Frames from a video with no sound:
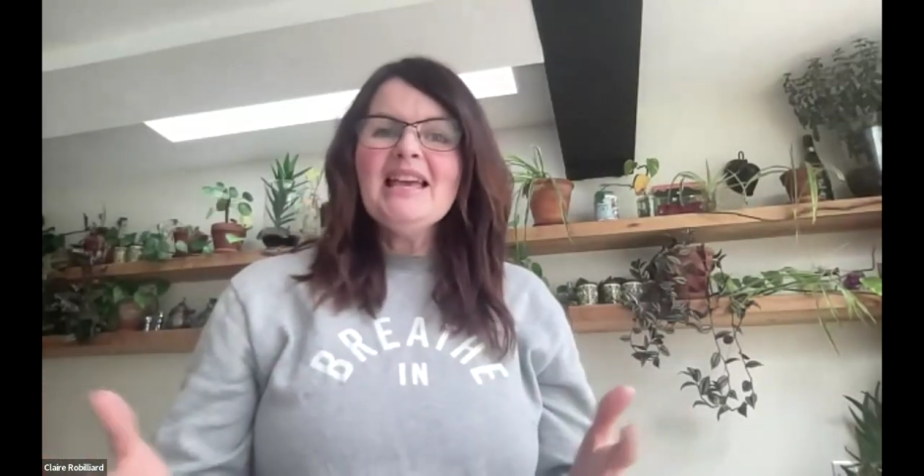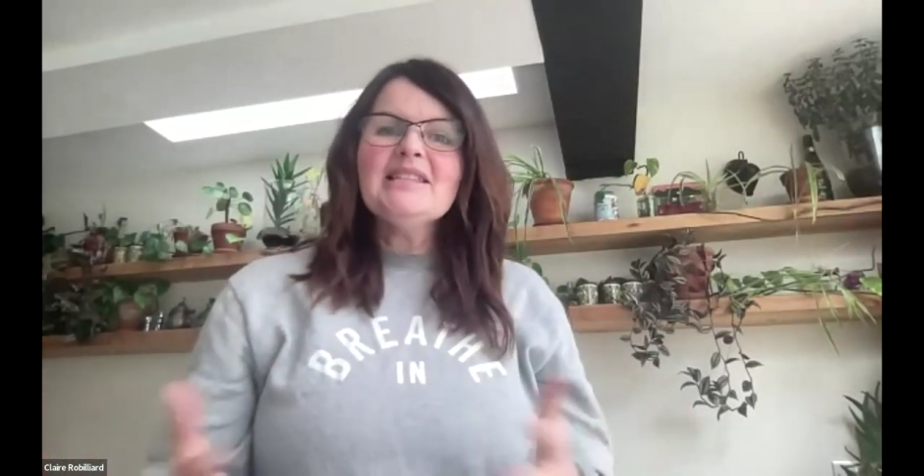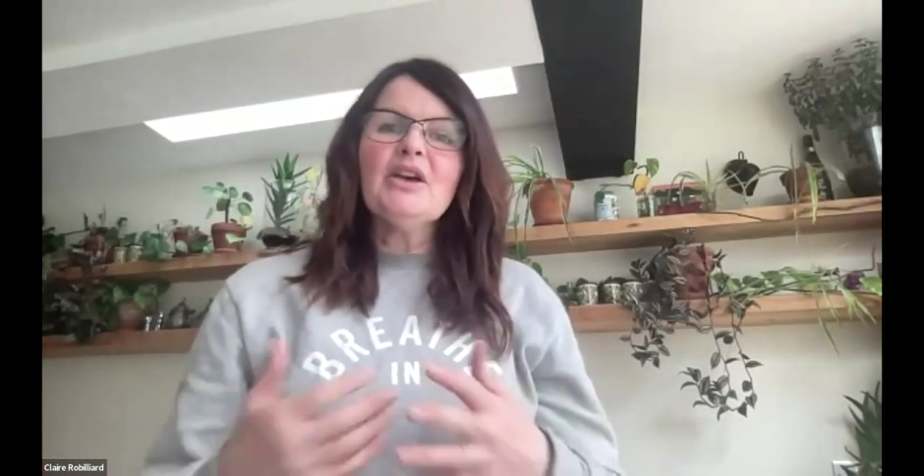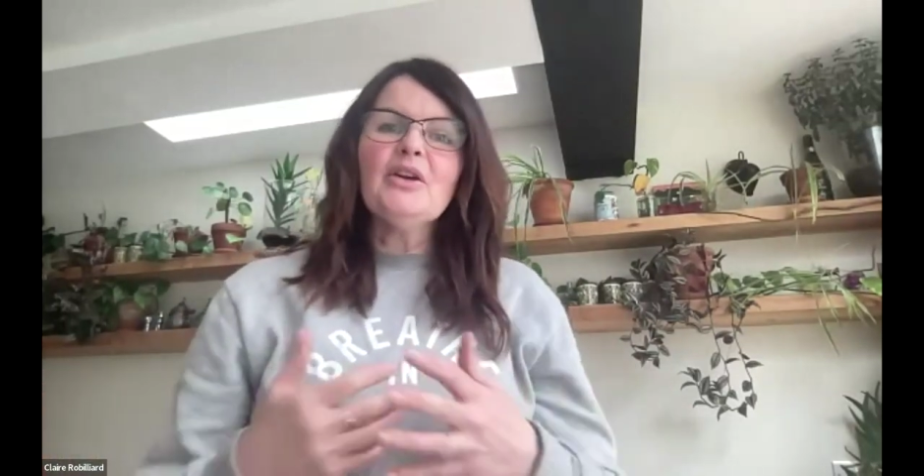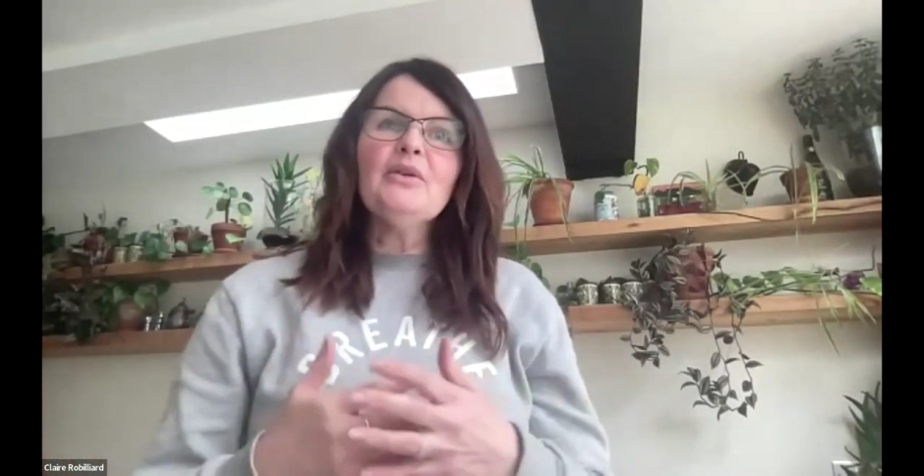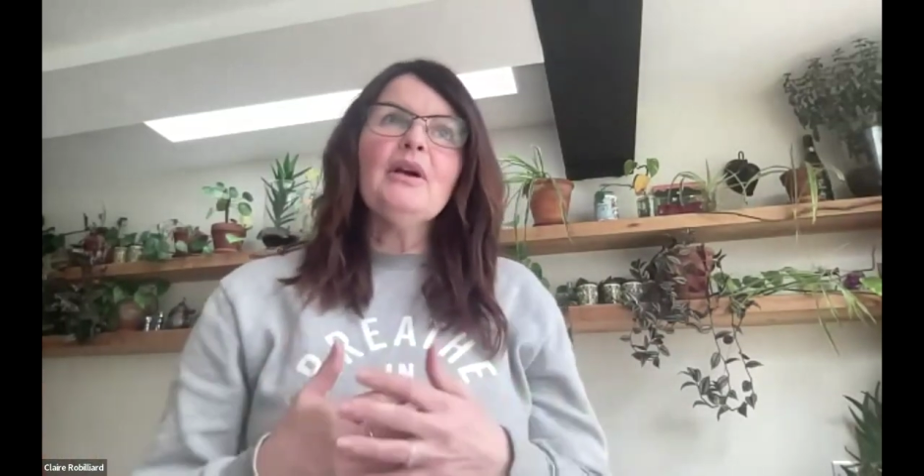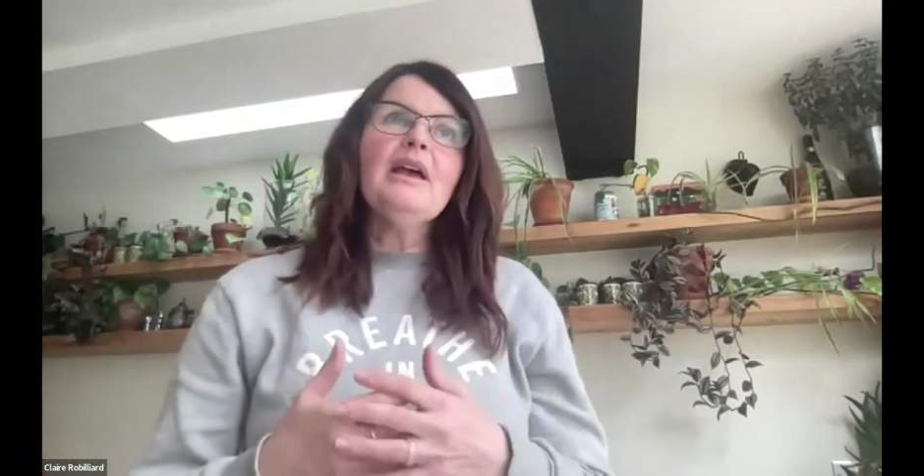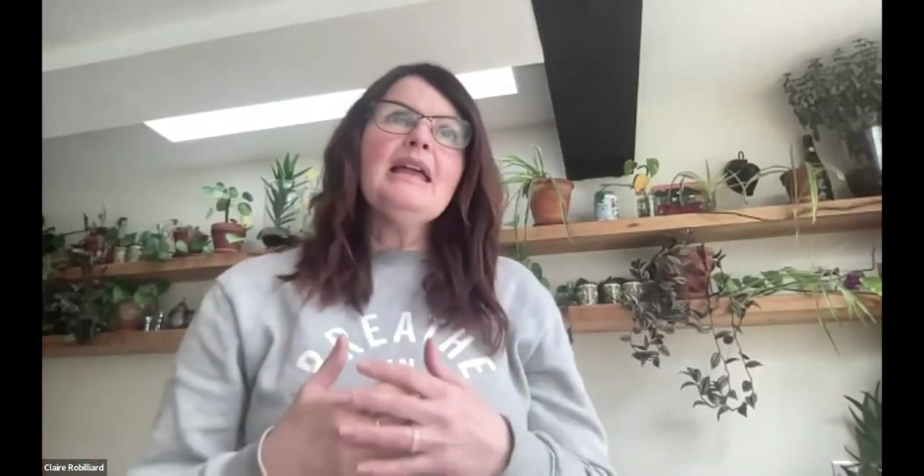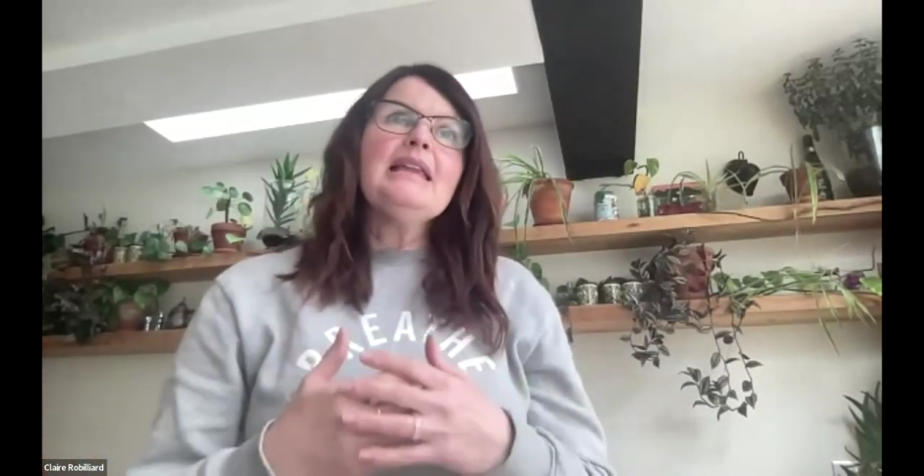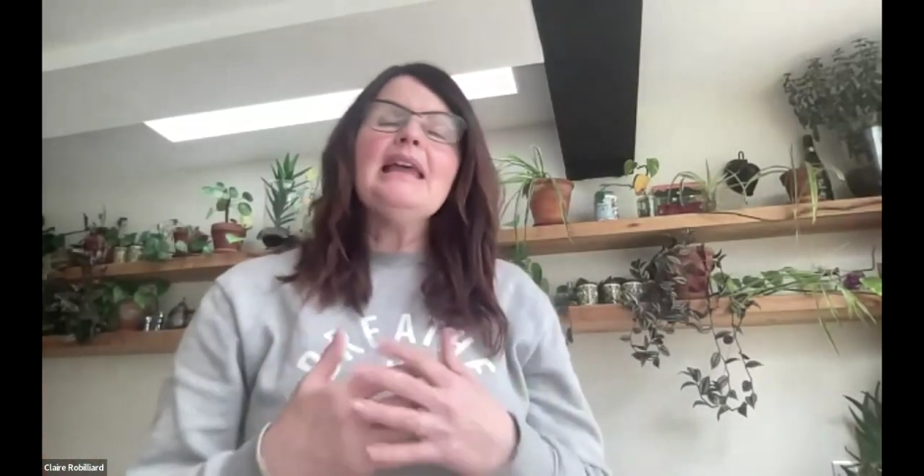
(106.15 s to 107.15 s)
So
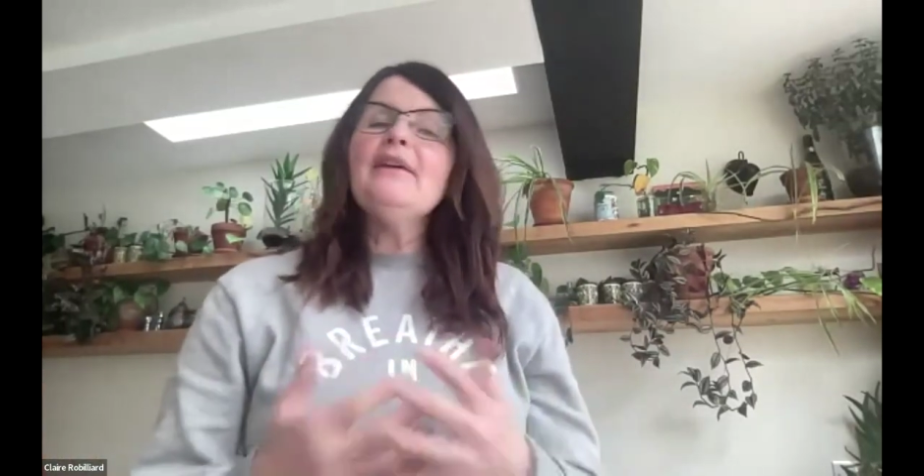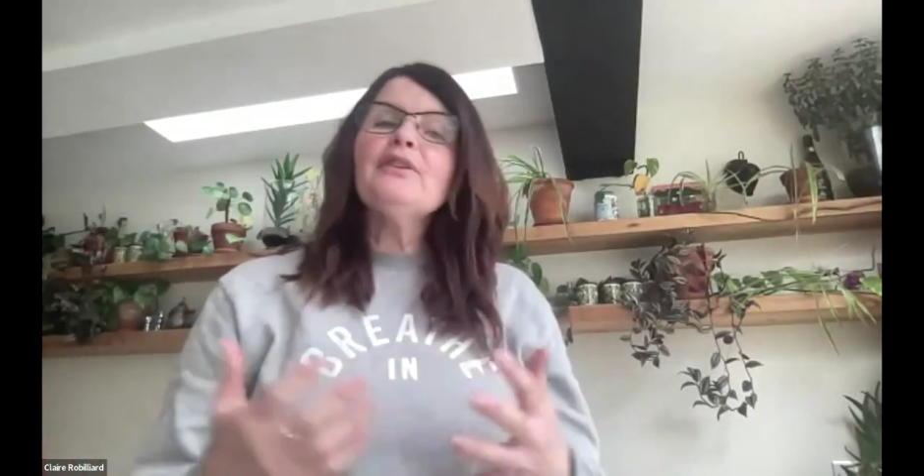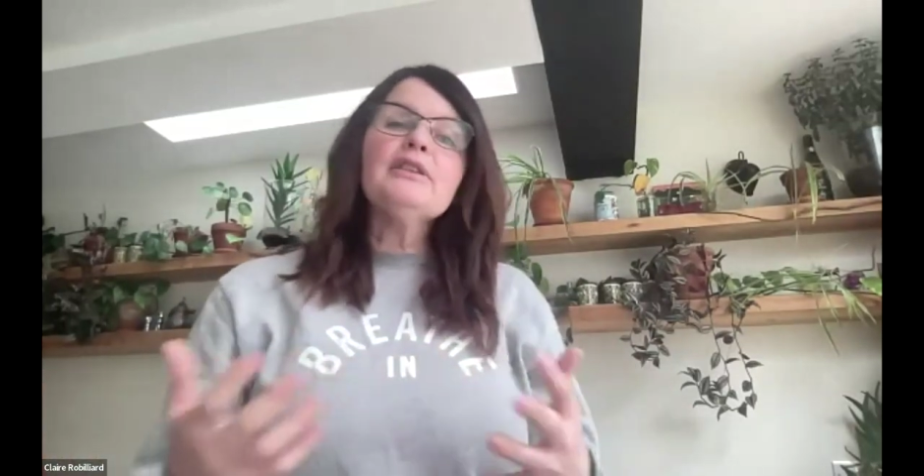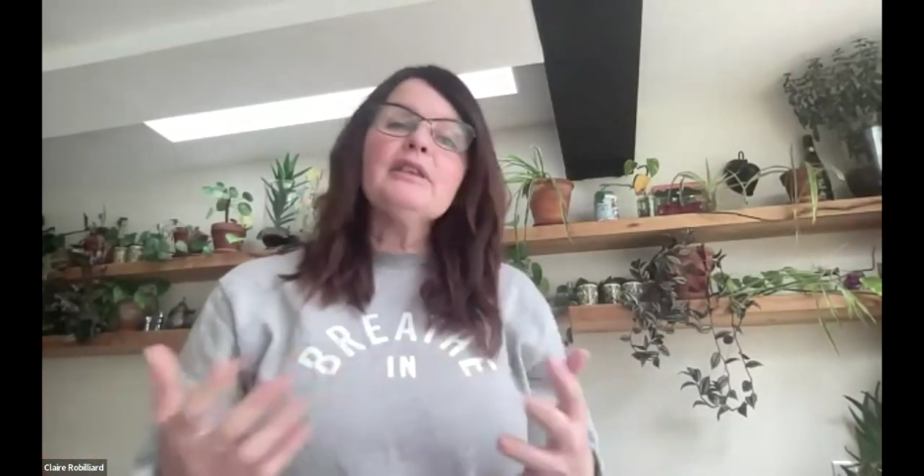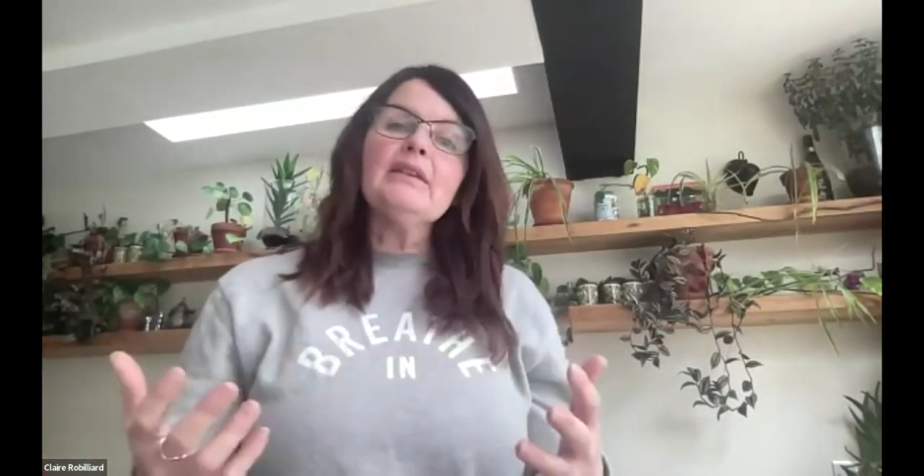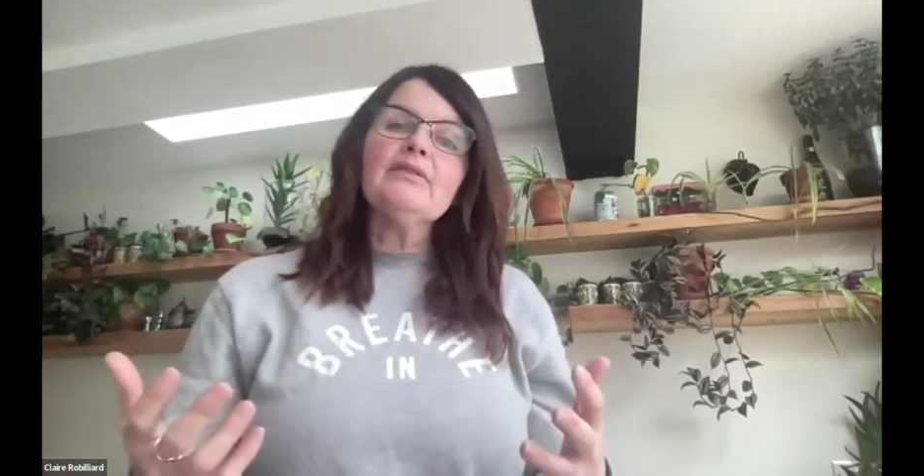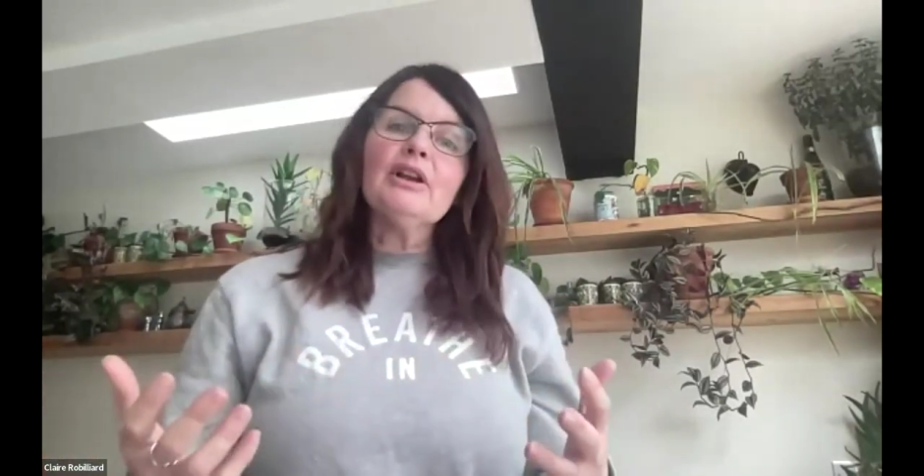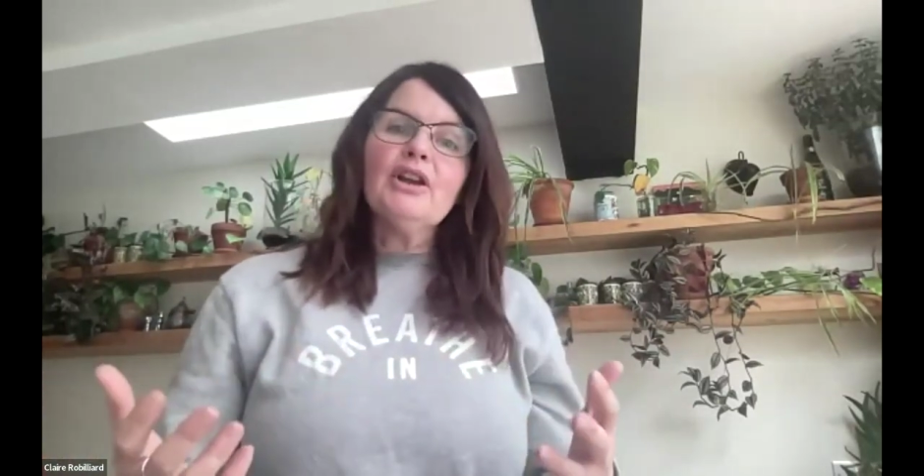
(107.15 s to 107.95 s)
never think that